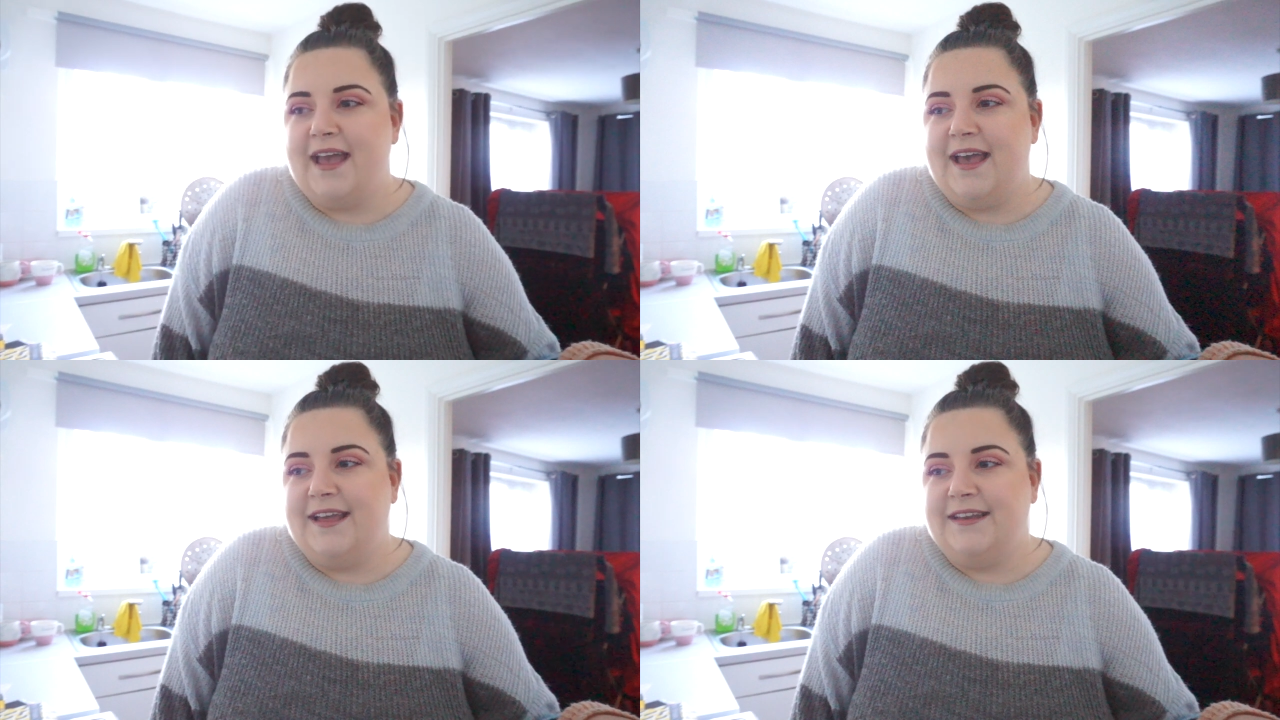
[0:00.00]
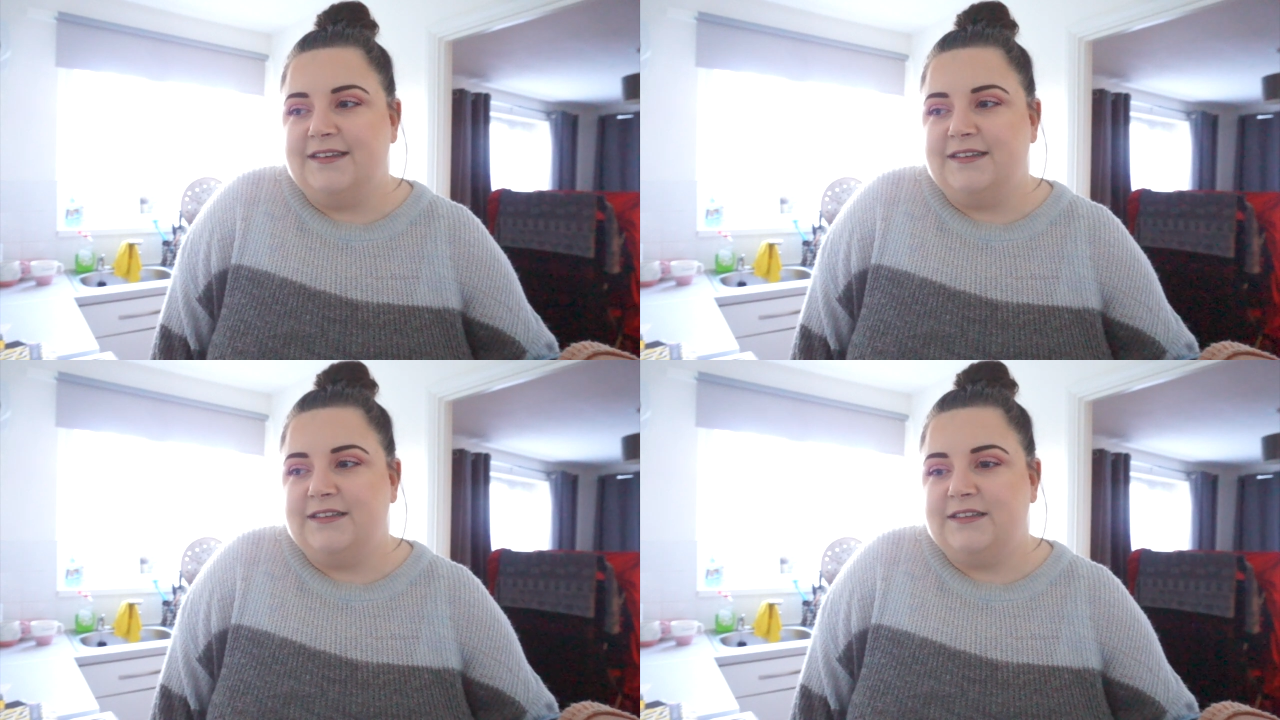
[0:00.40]

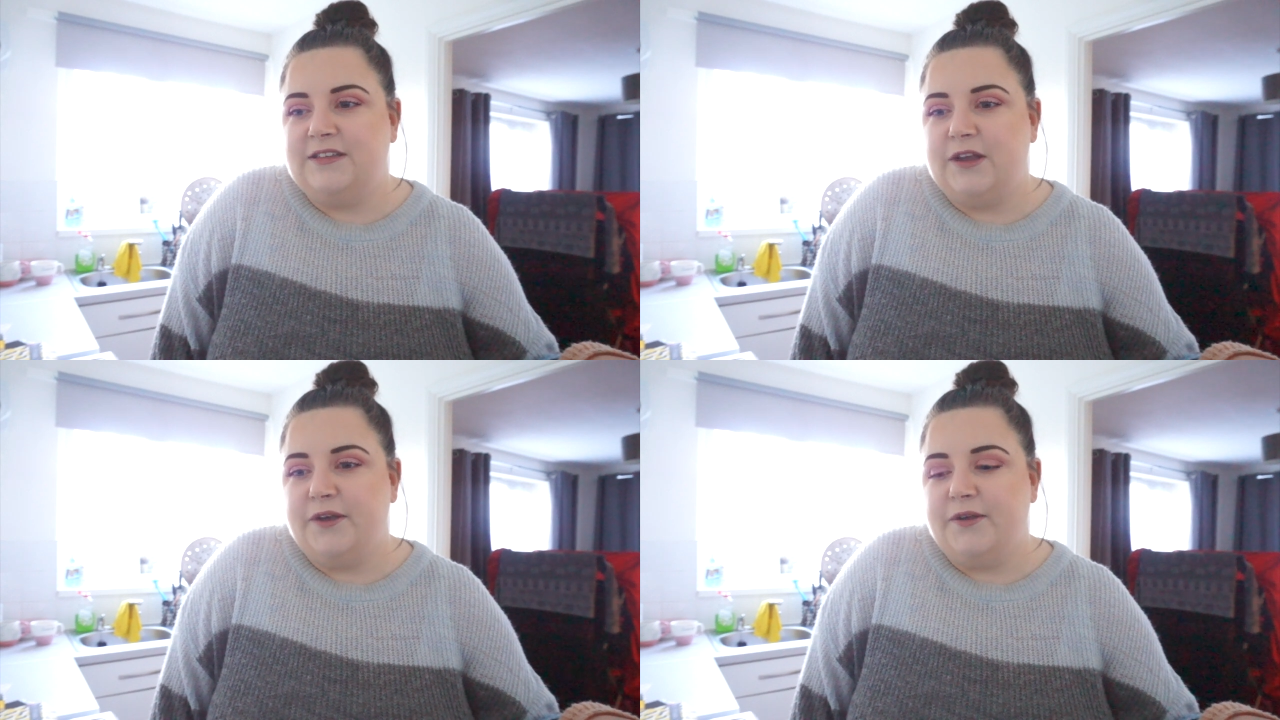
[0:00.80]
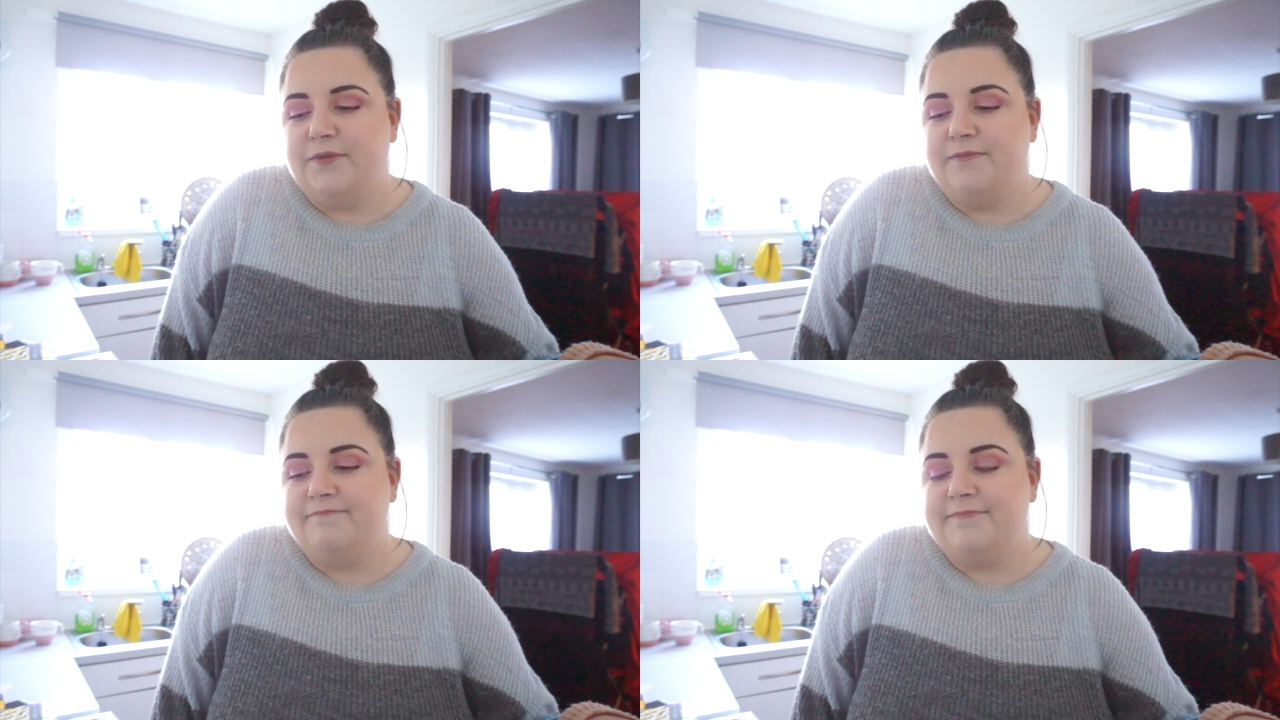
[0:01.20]
and
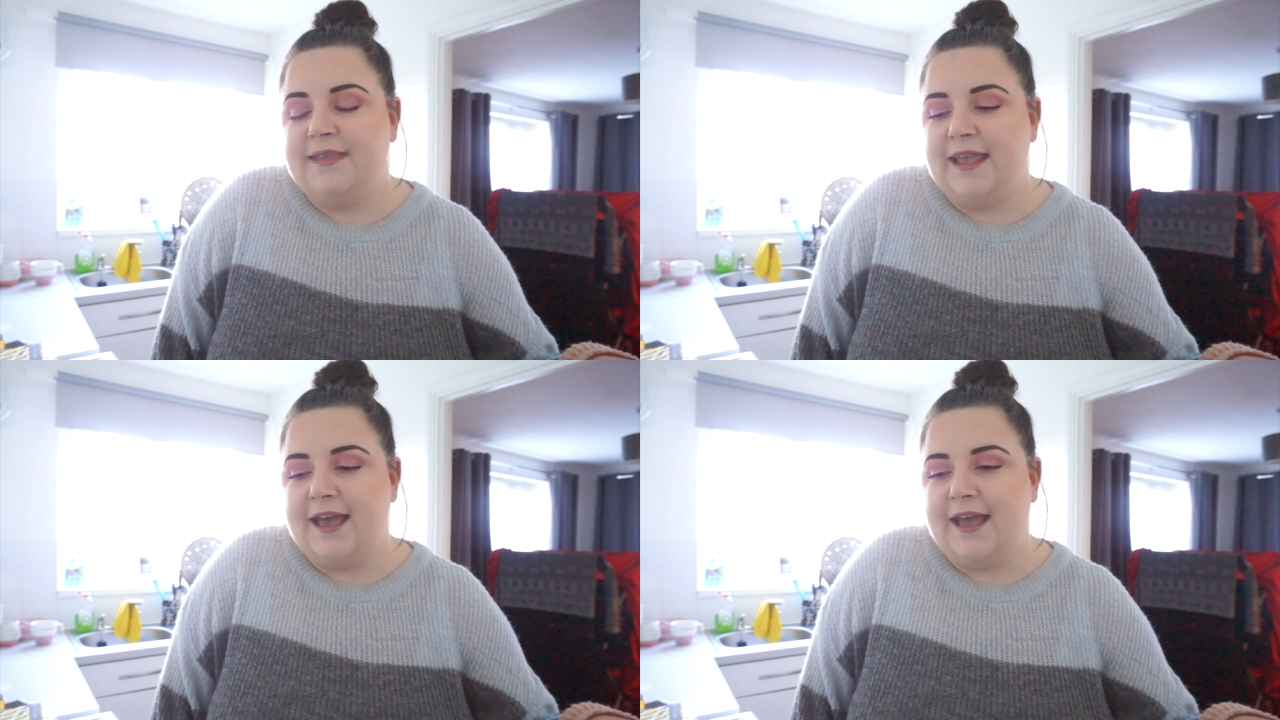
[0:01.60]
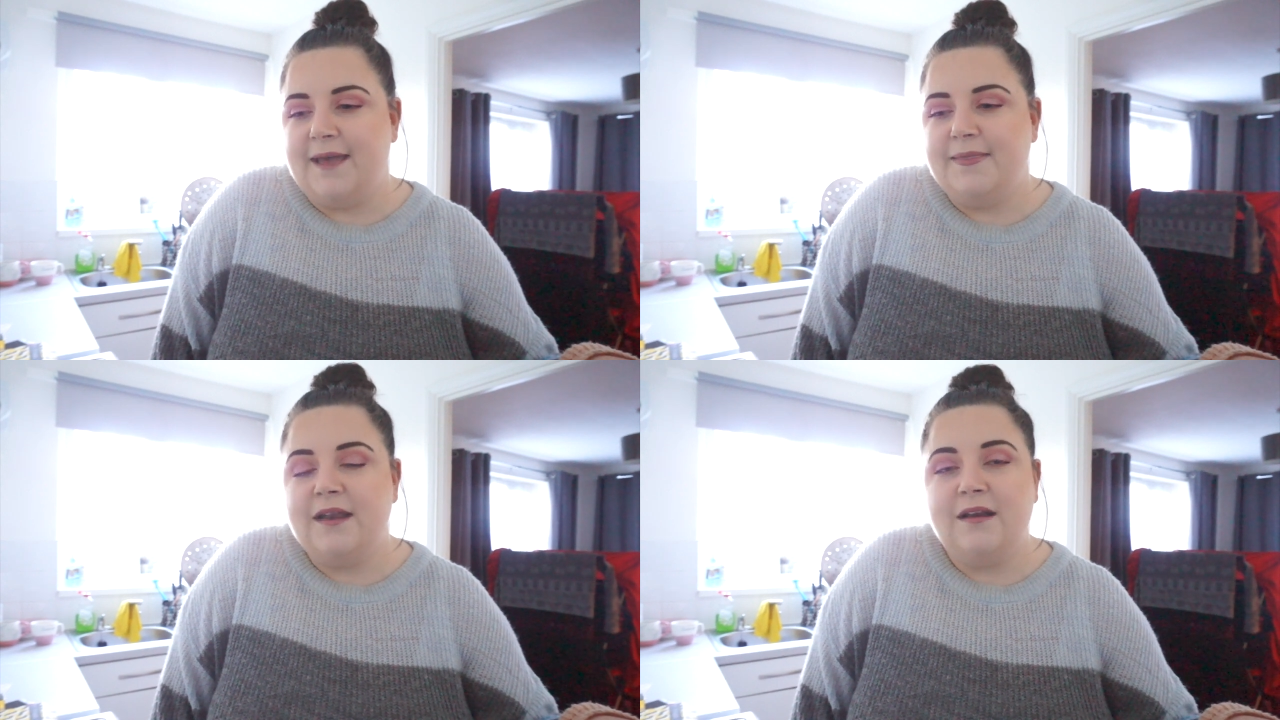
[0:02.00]
so yeah
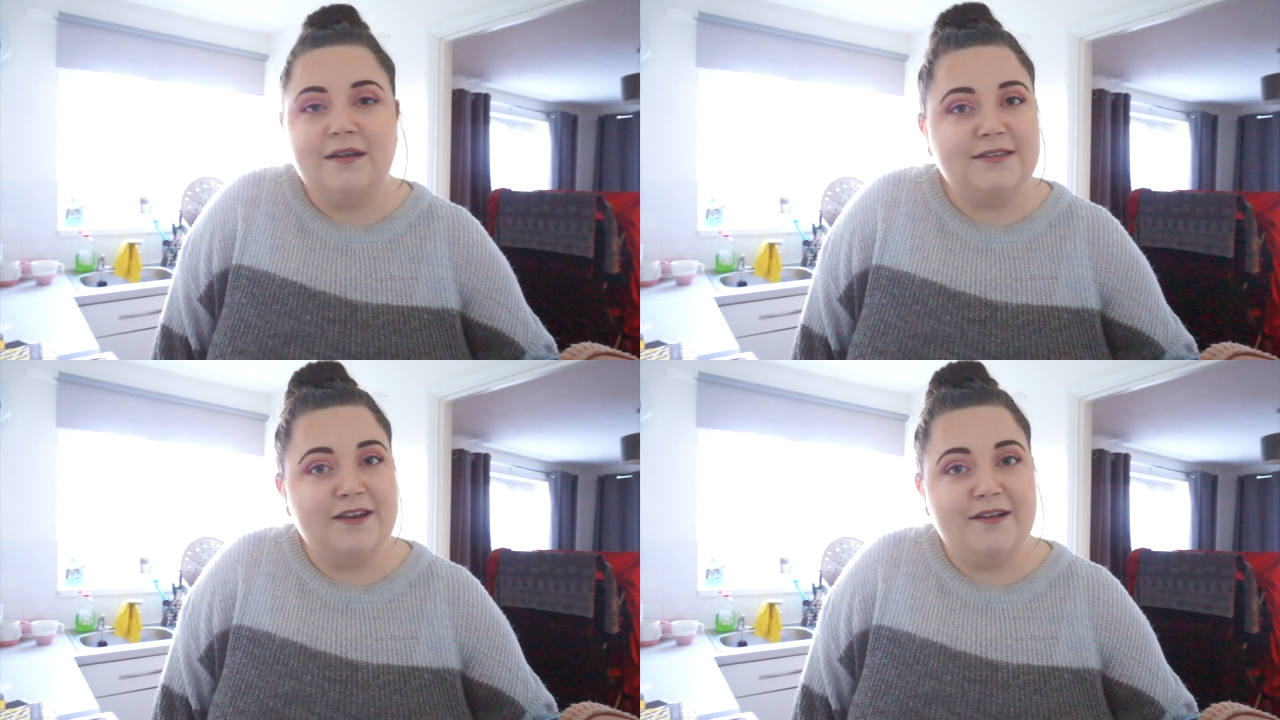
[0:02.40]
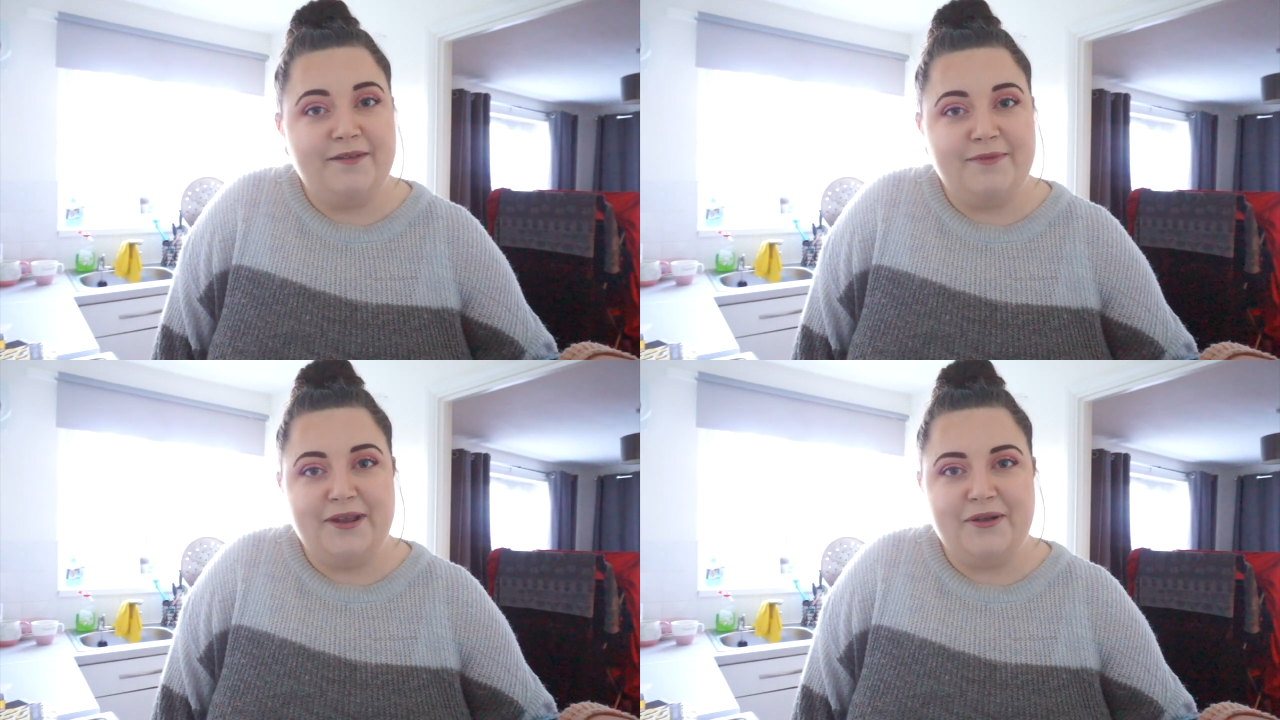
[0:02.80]
and then last
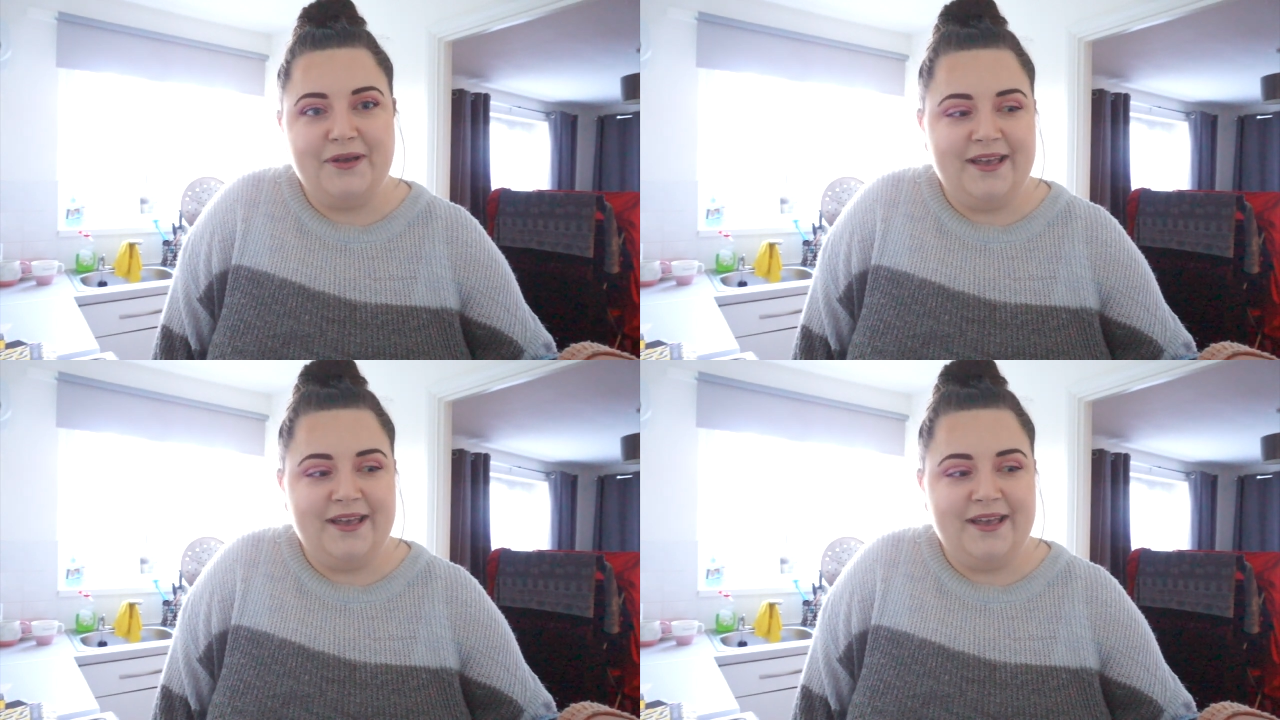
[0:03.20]
night when I got